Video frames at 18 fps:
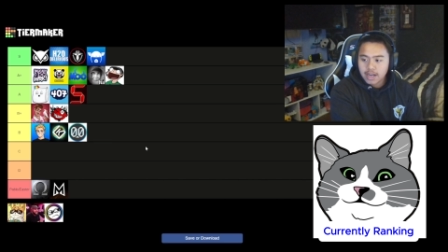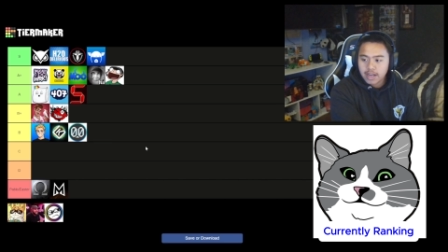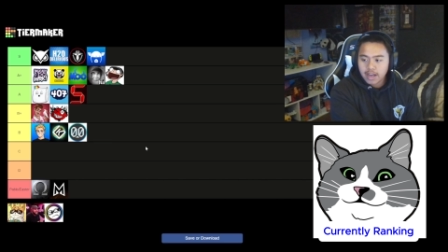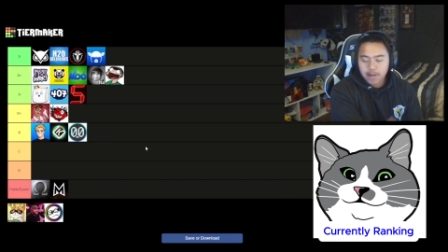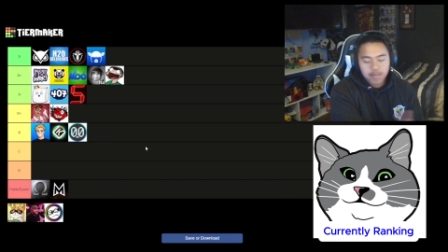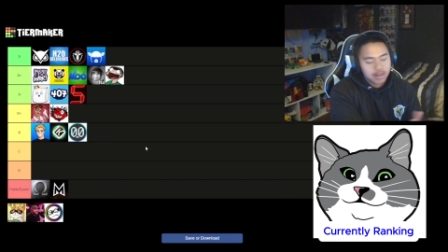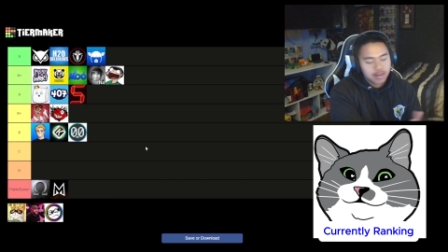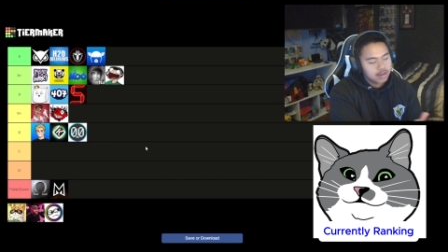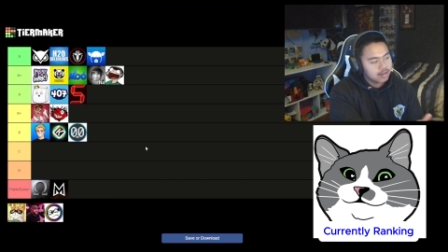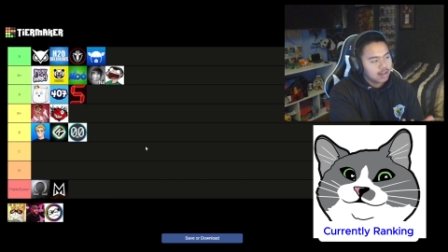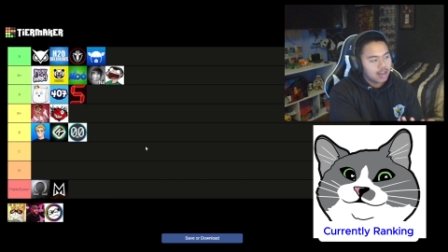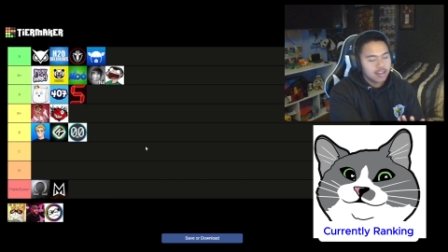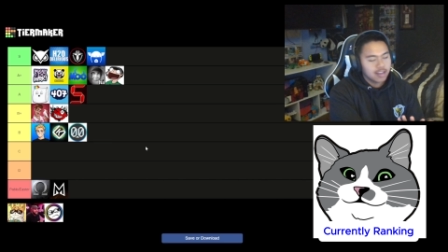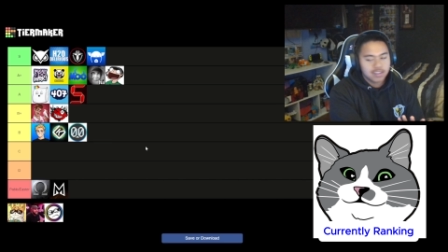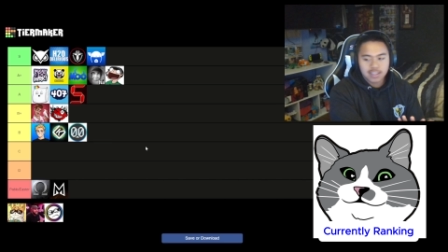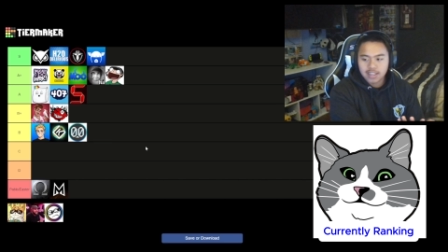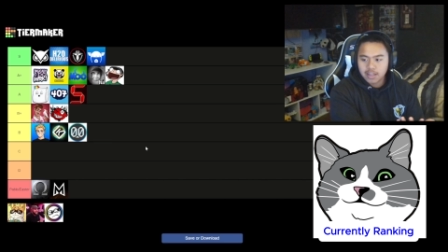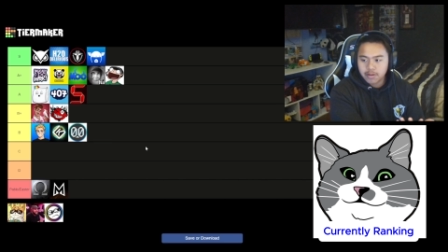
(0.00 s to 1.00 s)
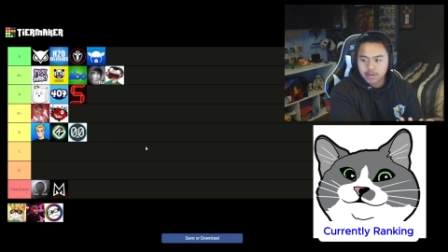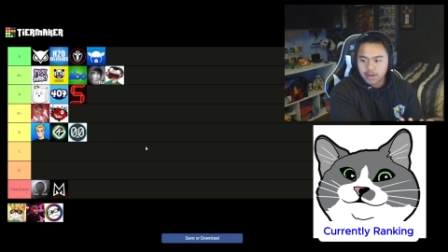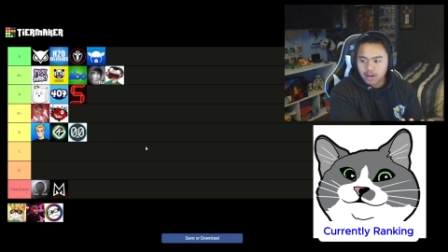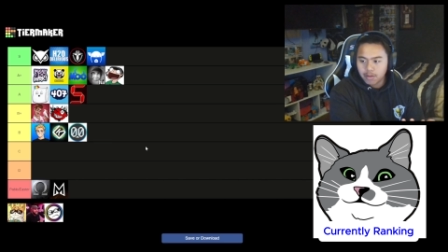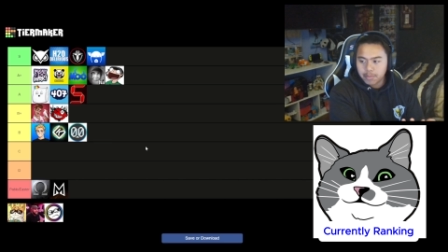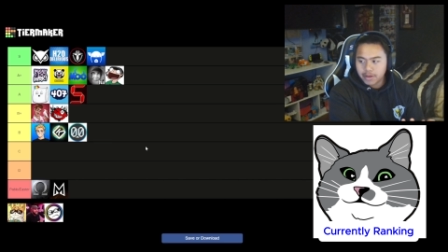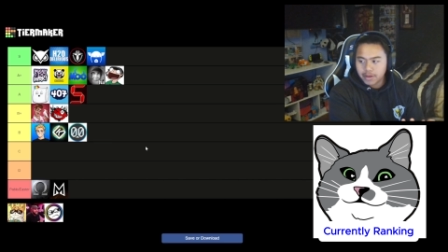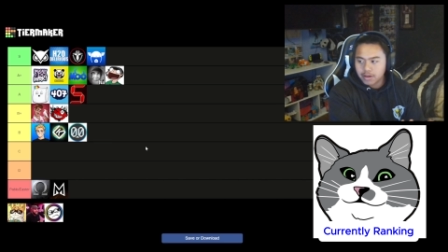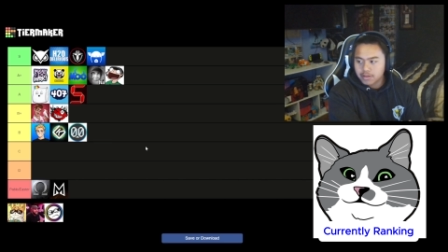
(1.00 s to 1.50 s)
I mean, I say that
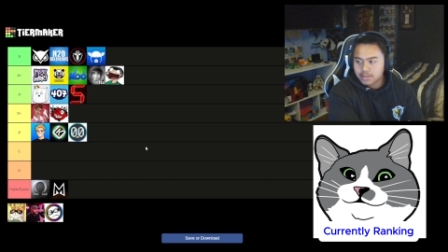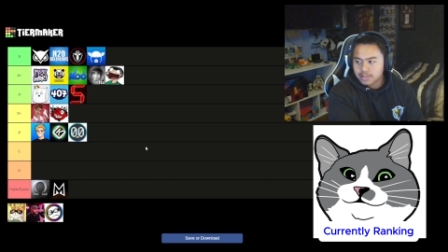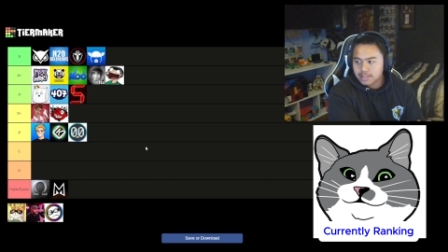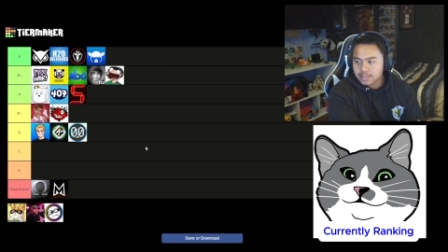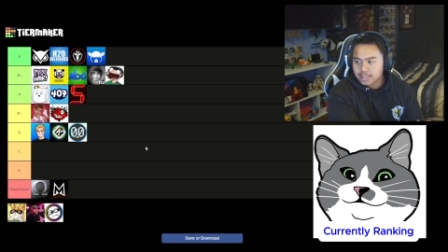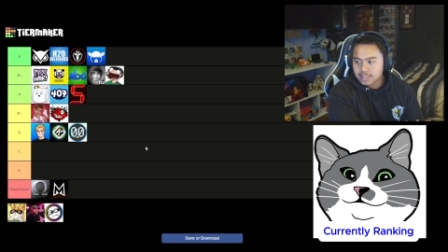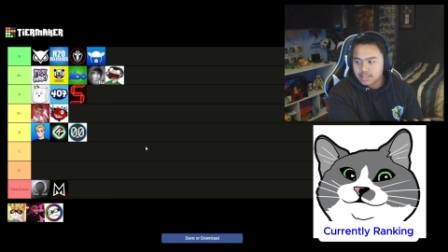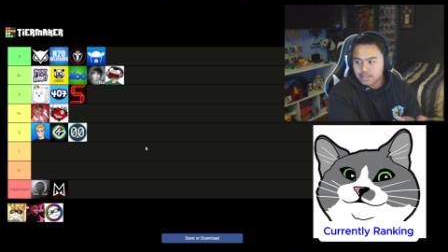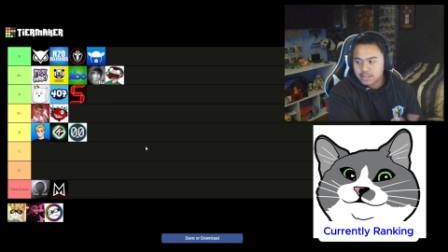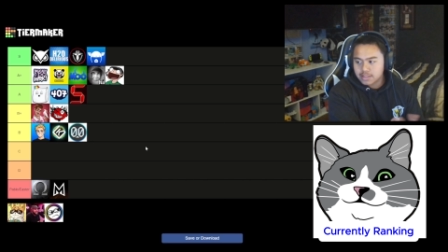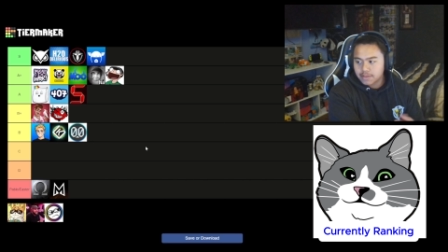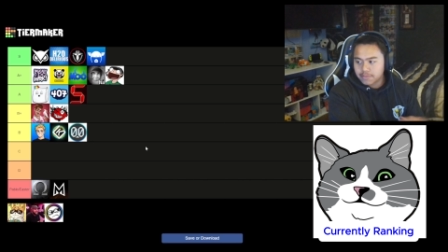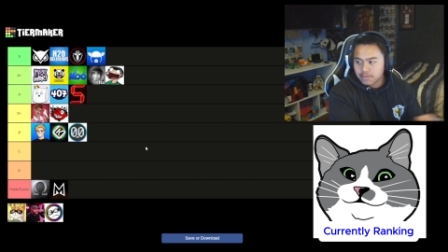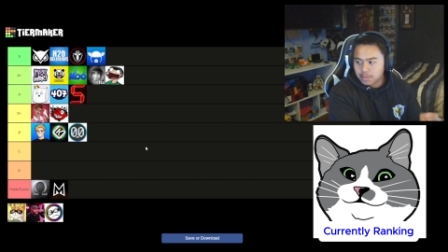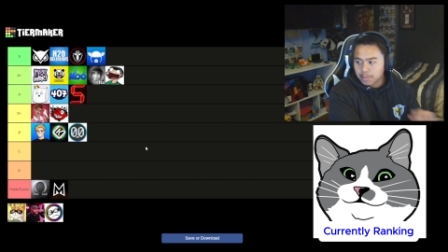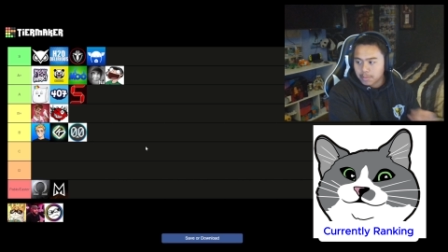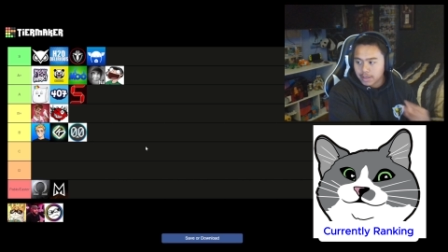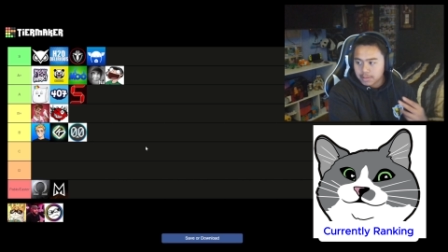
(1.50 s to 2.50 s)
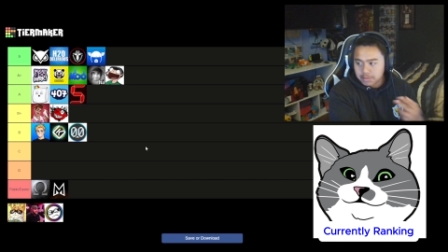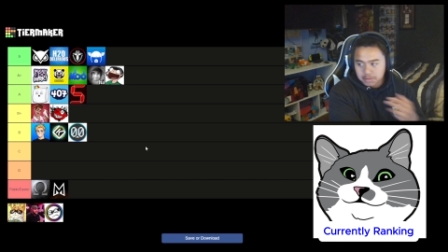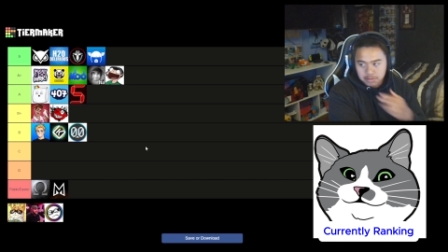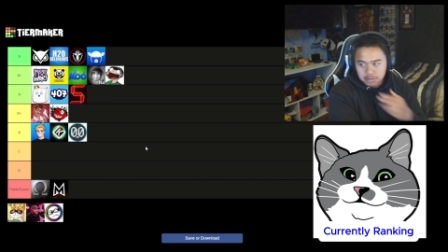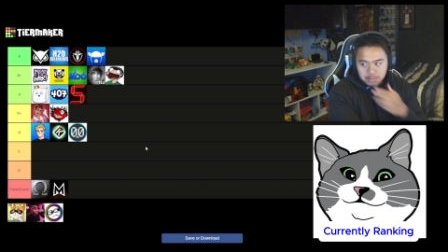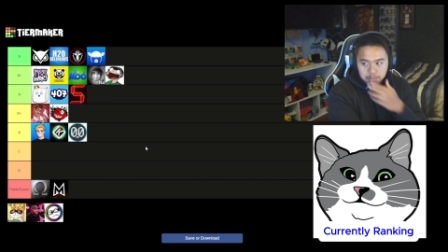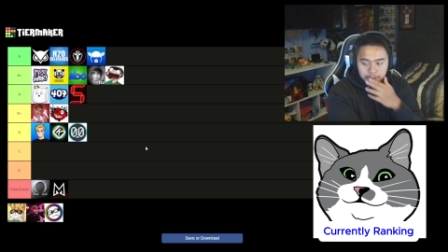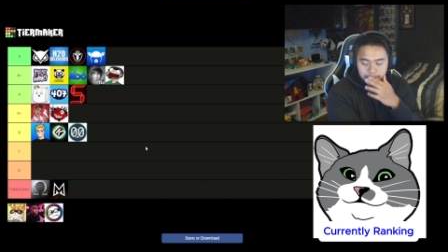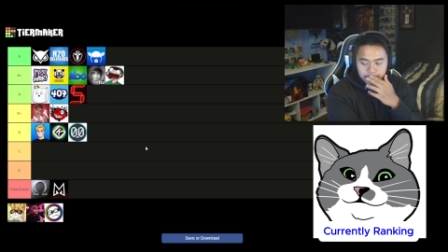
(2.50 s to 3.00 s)
about all these guys except for the
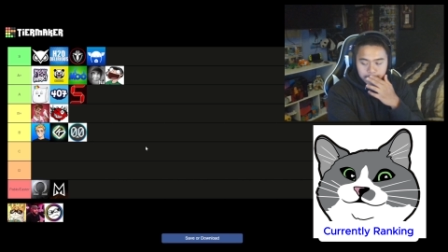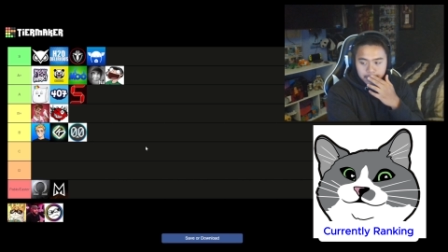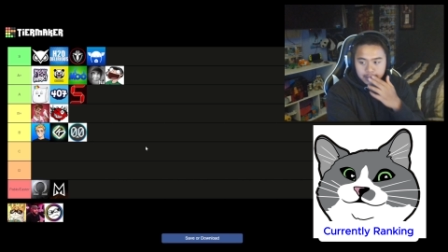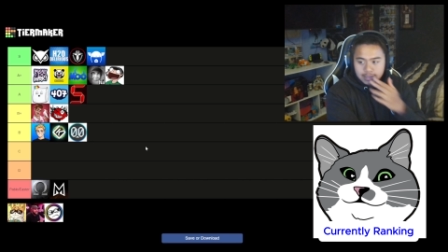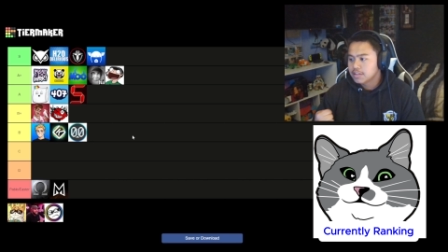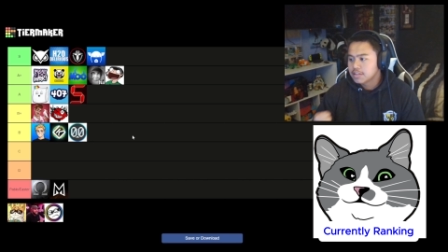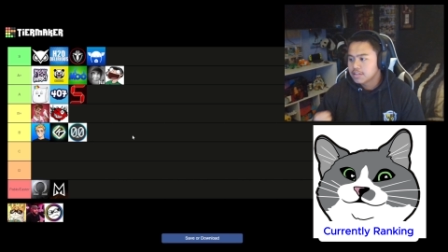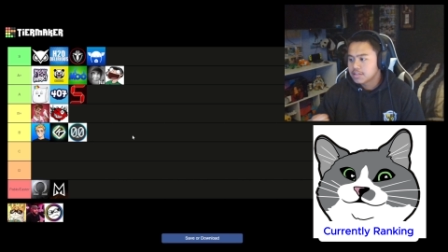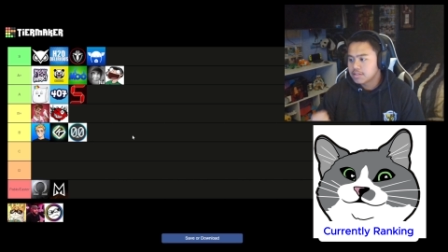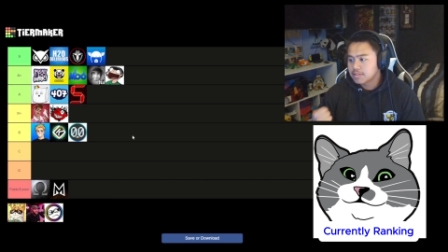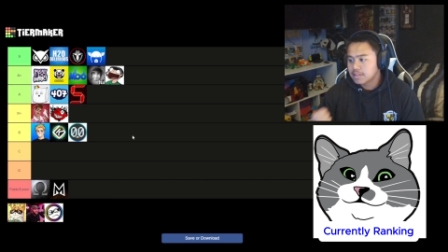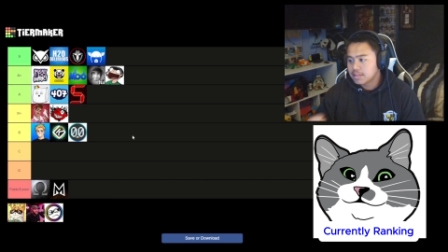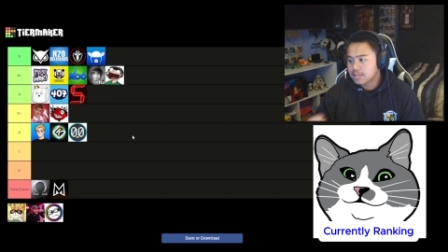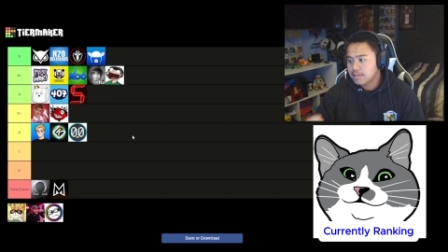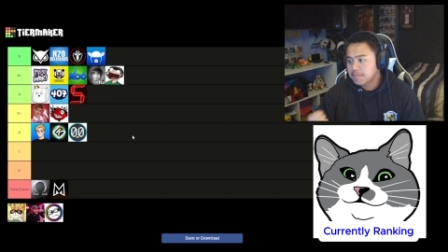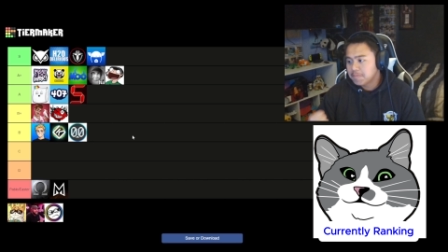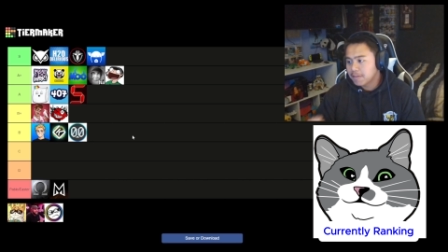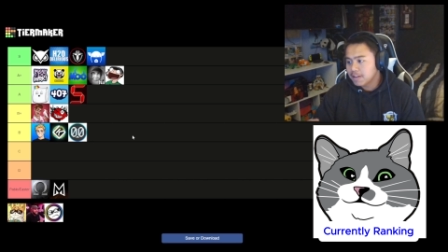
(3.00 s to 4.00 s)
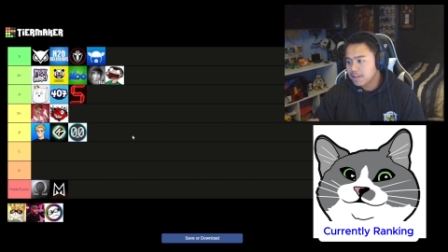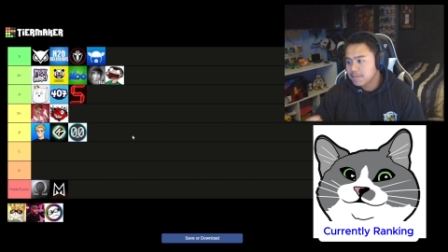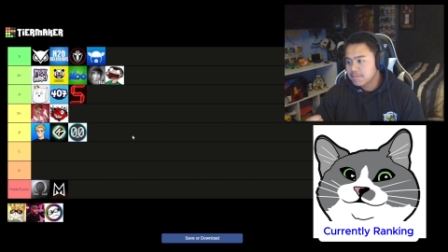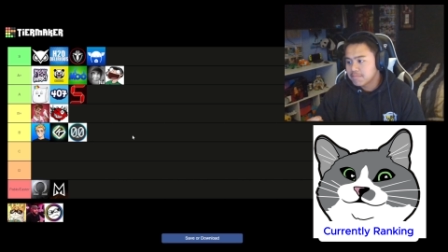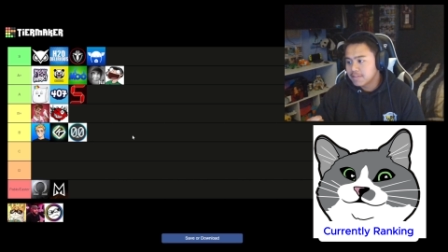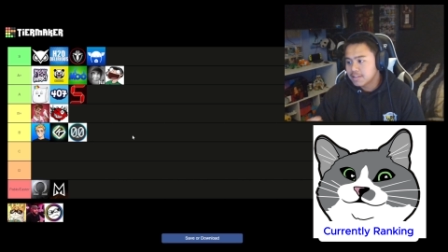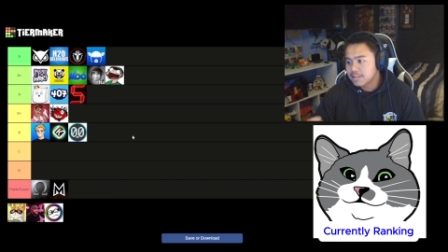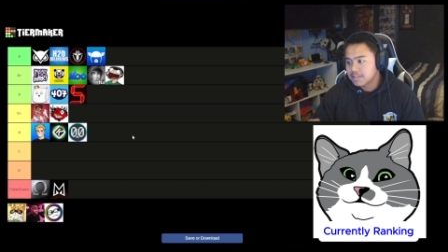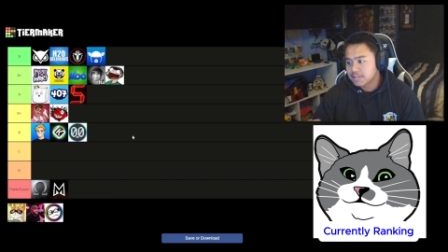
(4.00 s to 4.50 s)
Bonsu, but so uh, he'd probably be
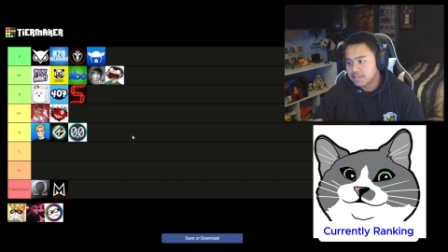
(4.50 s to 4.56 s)
B tier.